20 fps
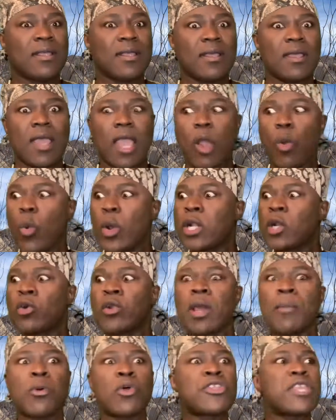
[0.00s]
And when
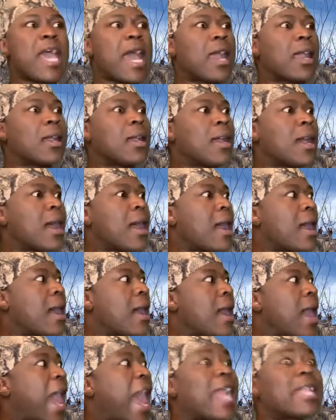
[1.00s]
Orebonyang
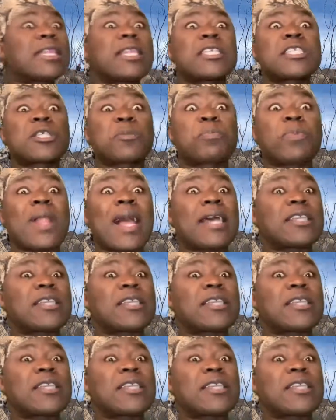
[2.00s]
had the splash,